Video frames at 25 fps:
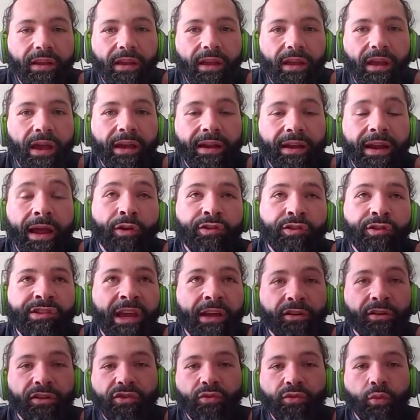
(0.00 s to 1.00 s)
an
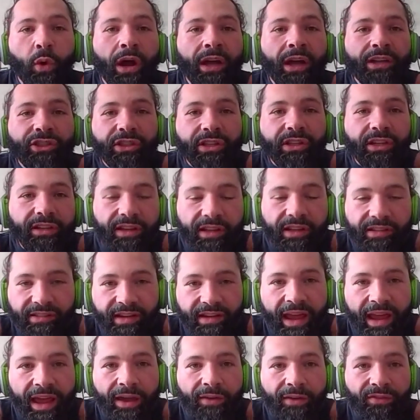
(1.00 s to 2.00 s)
outsider is watching and doesn't
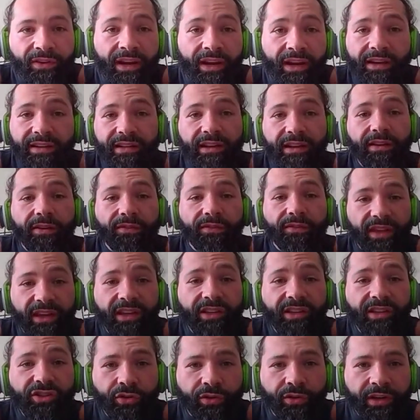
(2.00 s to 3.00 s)
have any idea of the
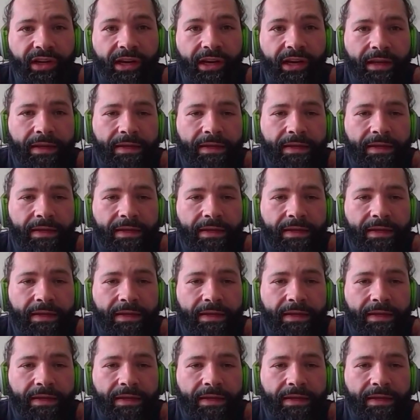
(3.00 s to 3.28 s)
history.